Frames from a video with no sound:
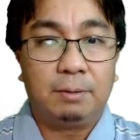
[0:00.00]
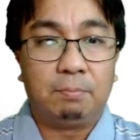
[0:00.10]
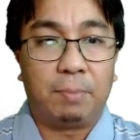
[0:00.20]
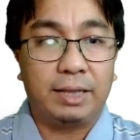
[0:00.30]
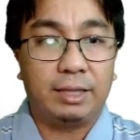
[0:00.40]

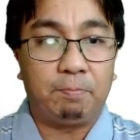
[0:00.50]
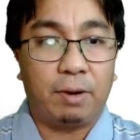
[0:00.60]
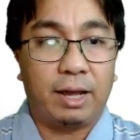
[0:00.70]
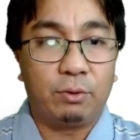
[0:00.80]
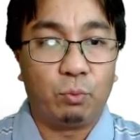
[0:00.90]

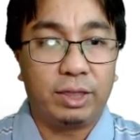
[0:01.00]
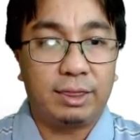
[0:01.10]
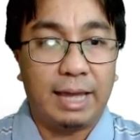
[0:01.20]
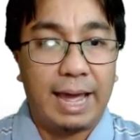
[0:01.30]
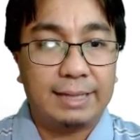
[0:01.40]
multiply with
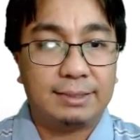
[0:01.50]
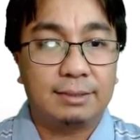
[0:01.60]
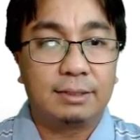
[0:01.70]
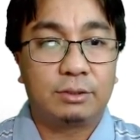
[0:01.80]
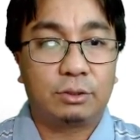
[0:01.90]

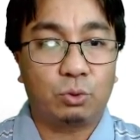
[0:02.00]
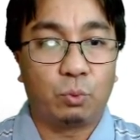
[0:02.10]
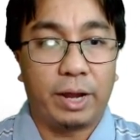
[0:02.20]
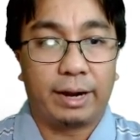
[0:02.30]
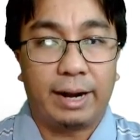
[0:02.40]
S
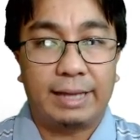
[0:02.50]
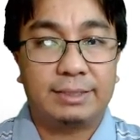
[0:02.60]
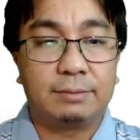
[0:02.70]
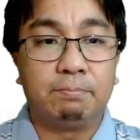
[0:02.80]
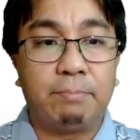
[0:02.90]
square,
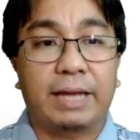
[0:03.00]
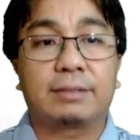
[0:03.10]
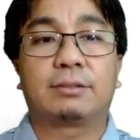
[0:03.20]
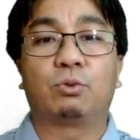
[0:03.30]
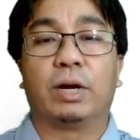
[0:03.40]
S
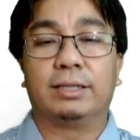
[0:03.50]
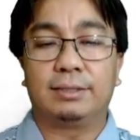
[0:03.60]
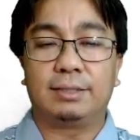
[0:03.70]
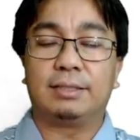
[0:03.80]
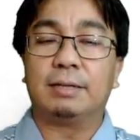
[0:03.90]
max square.
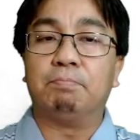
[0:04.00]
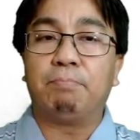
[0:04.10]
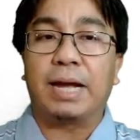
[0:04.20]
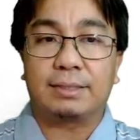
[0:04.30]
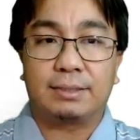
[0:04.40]
This is the
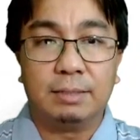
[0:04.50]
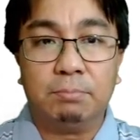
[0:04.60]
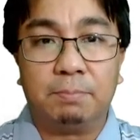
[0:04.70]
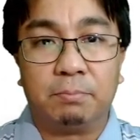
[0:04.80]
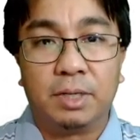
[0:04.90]

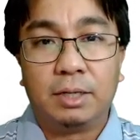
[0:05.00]
maximum